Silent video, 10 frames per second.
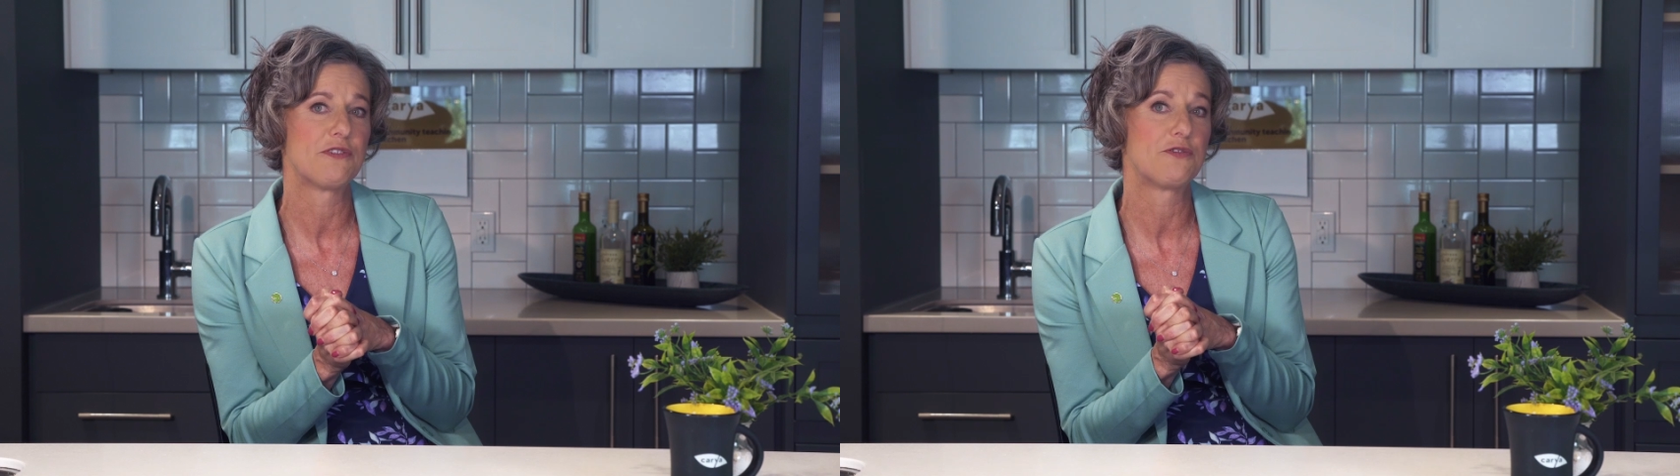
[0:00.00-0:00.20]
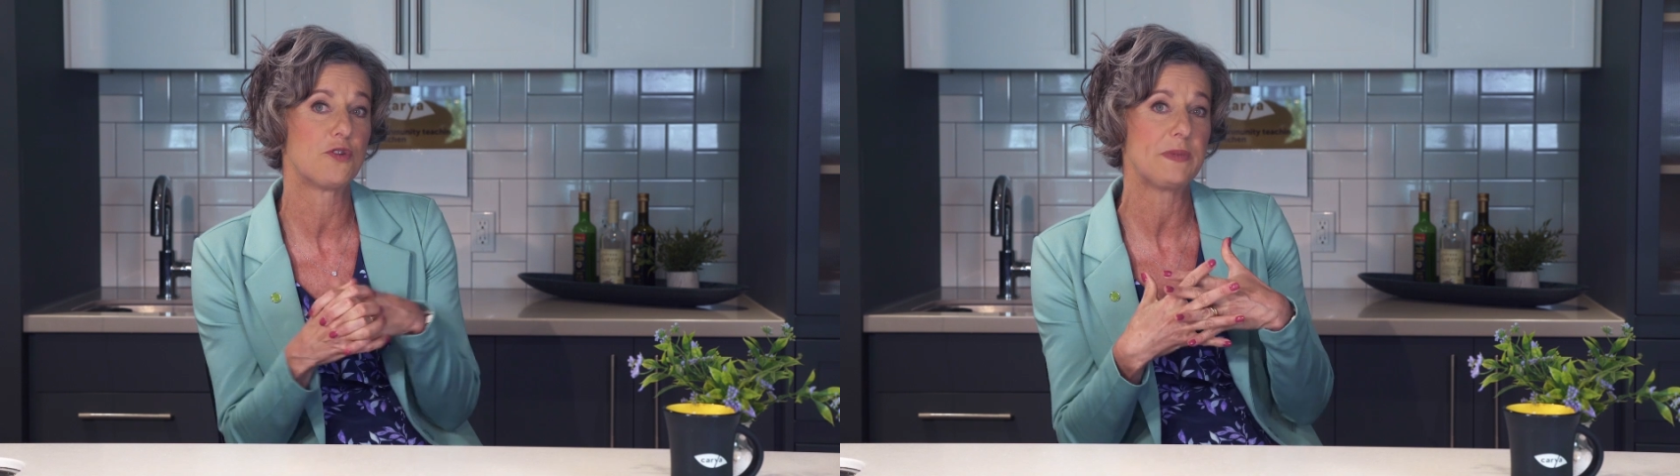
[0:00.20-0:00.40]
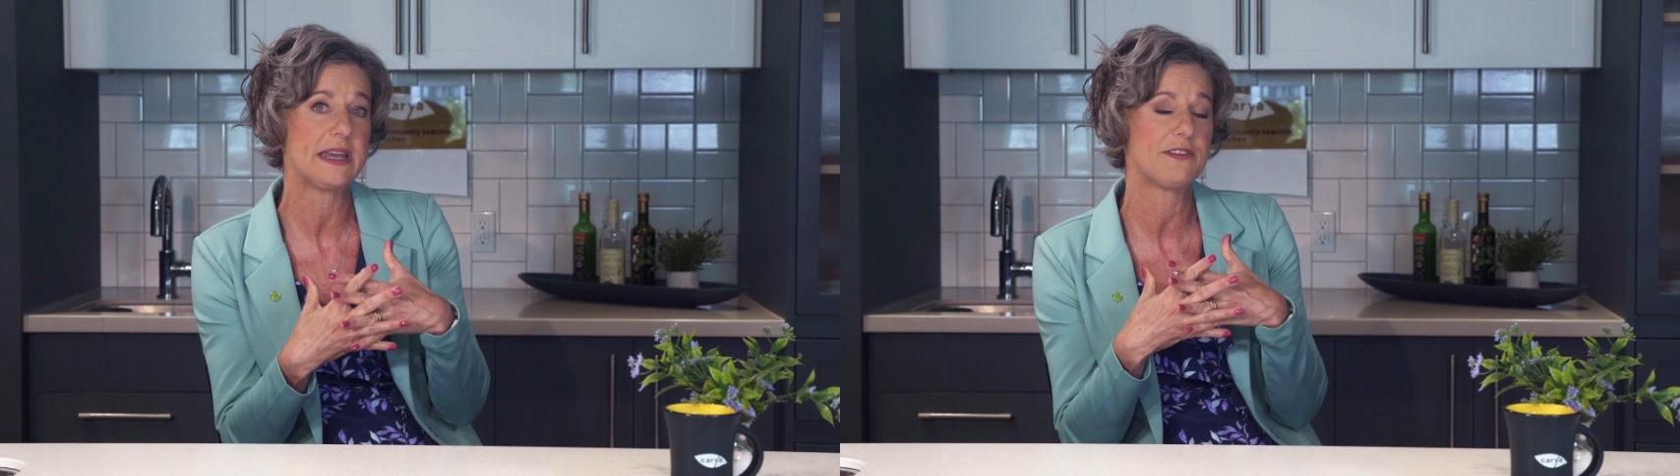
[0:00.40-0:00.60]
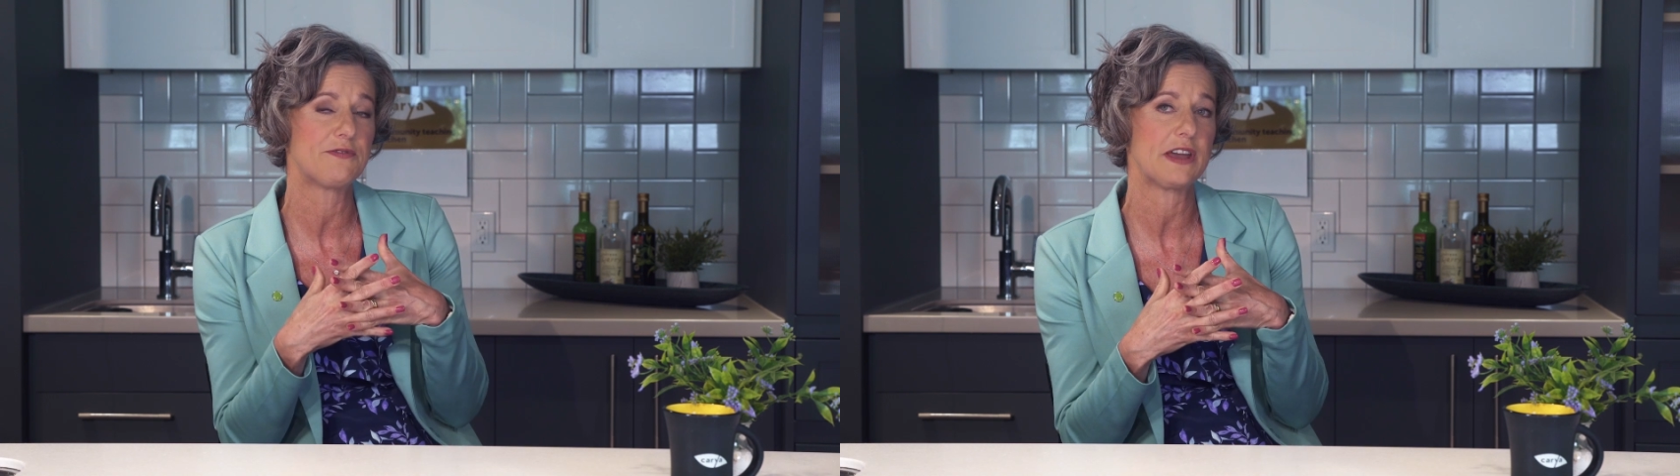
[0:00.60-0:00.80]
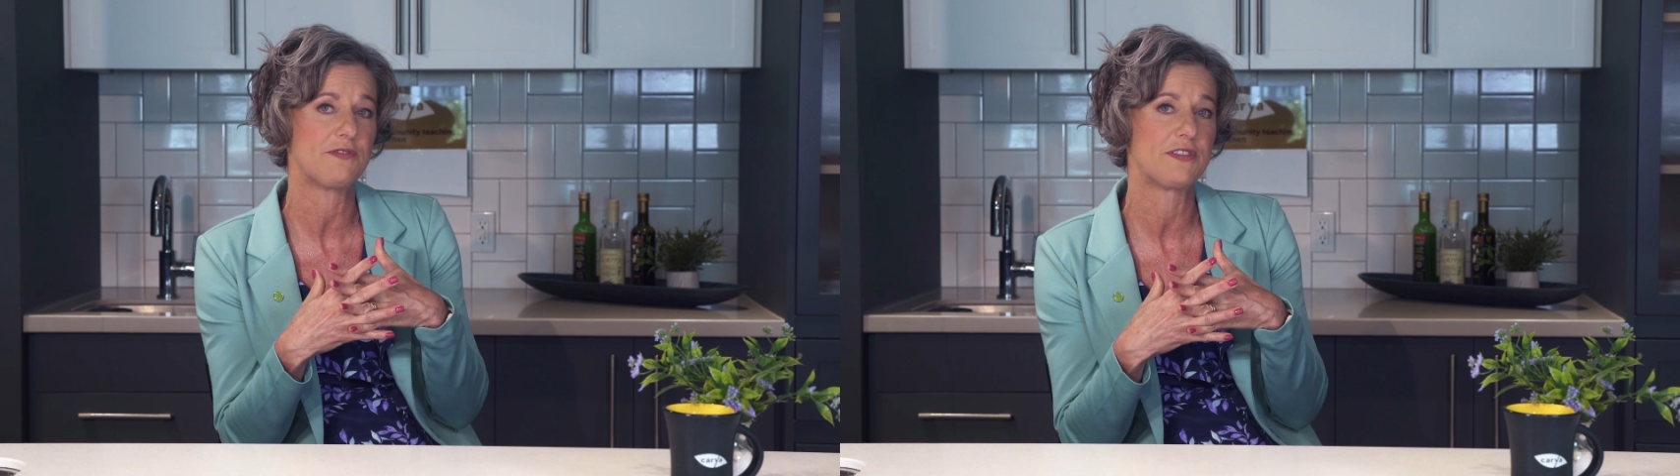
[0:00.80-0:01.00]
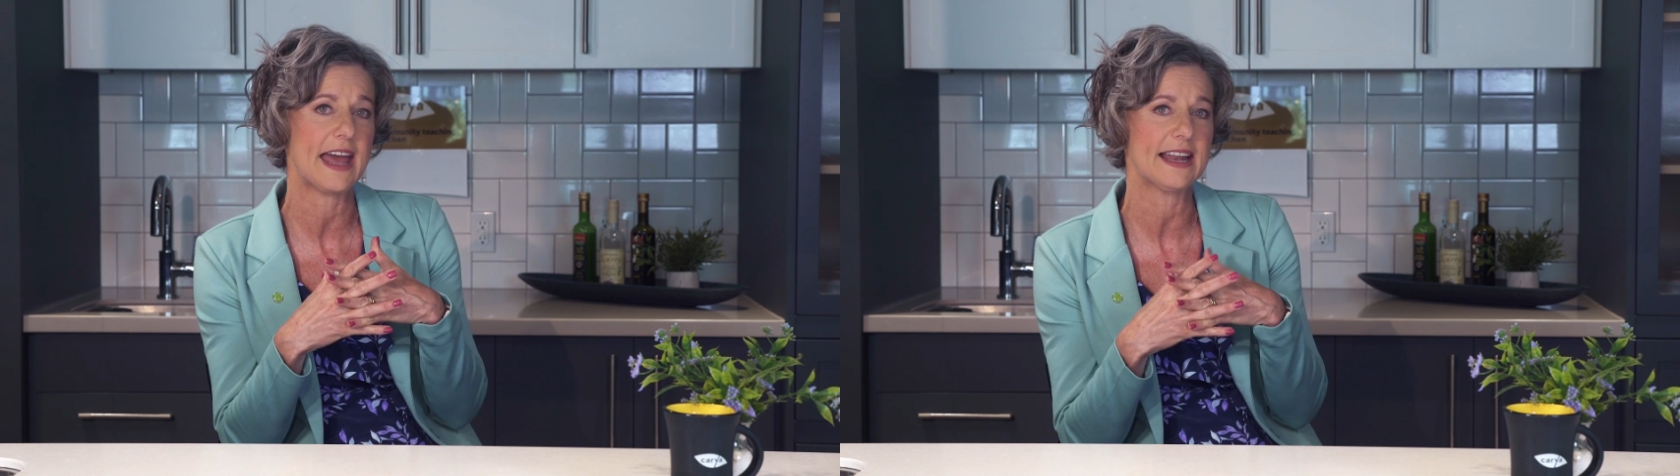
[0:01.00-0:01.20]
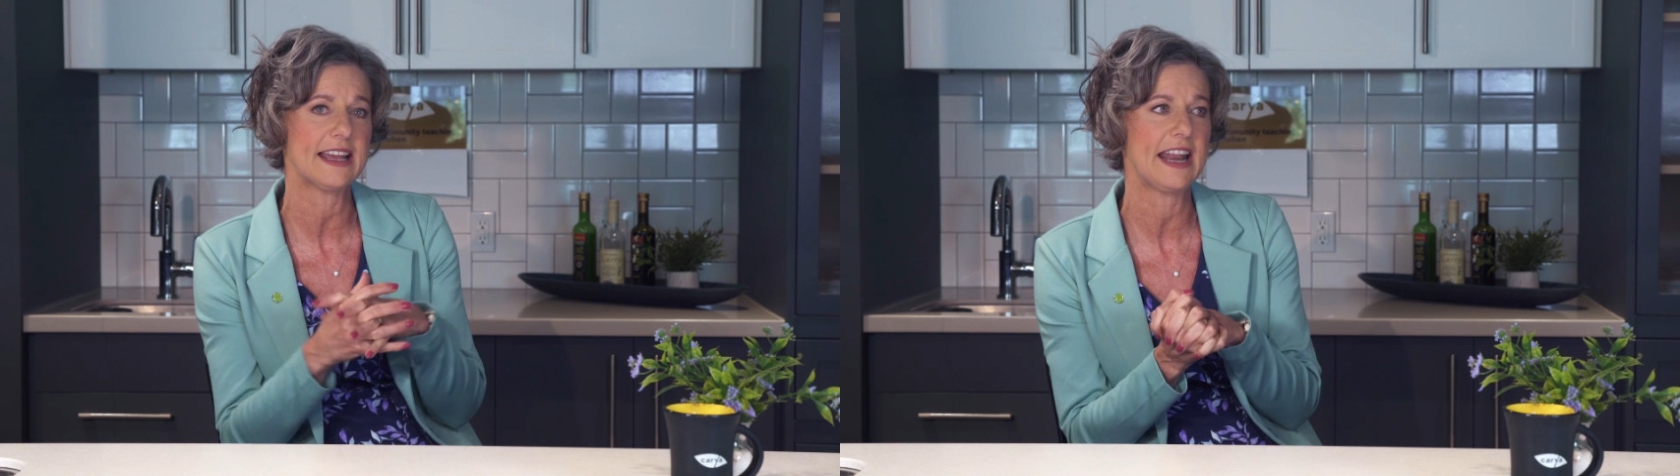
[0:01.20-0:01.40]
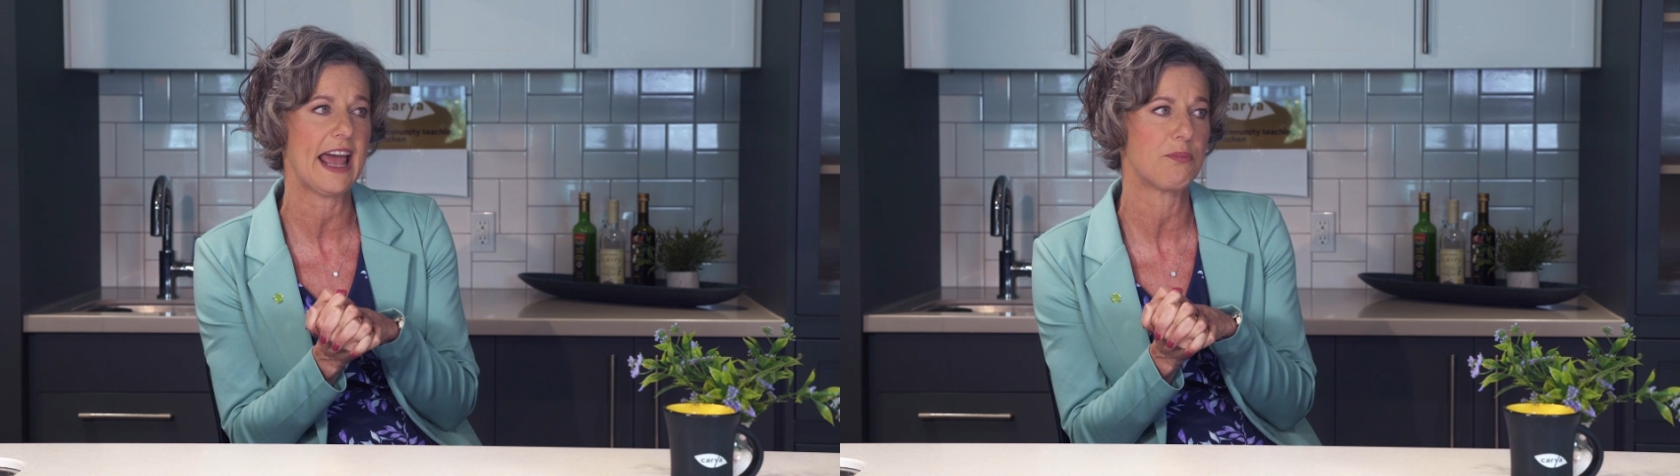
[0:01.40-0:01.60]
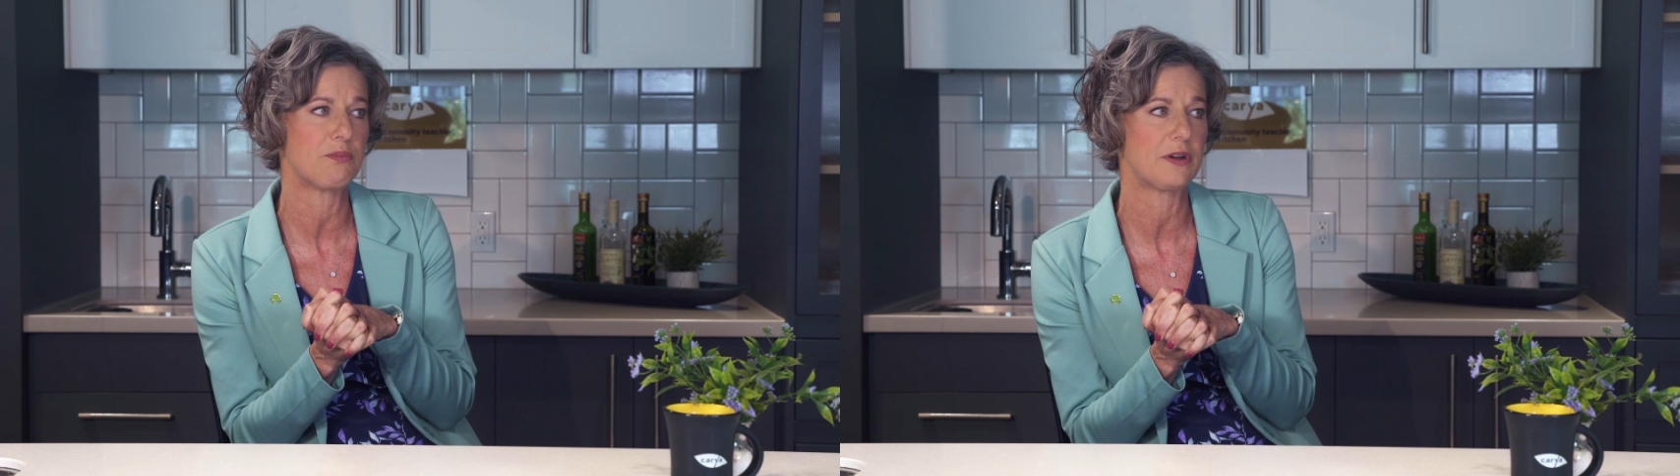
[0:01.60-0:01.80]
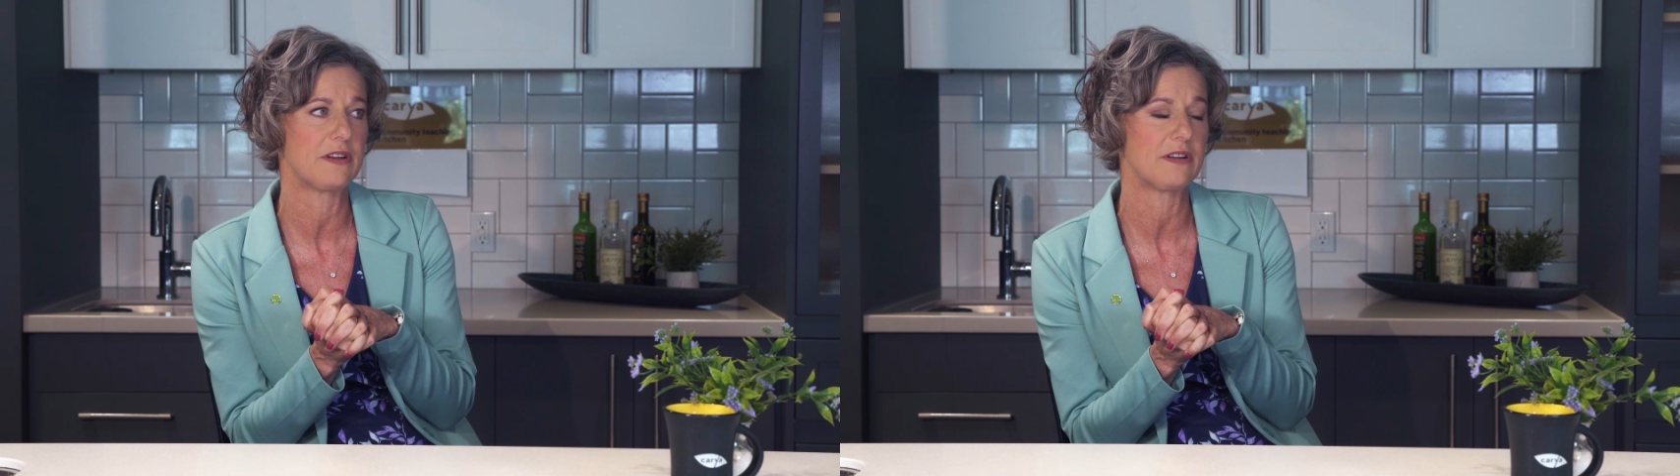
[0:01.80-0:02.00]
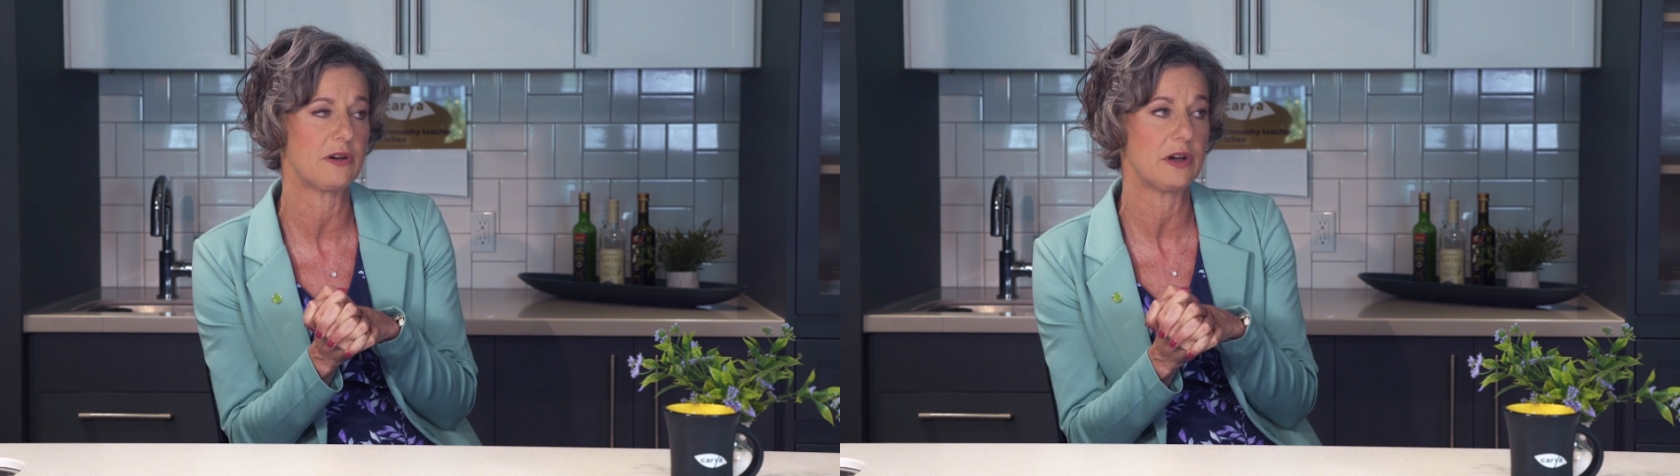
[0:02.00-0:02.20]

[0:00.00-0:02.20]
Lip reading: For me, if that can happen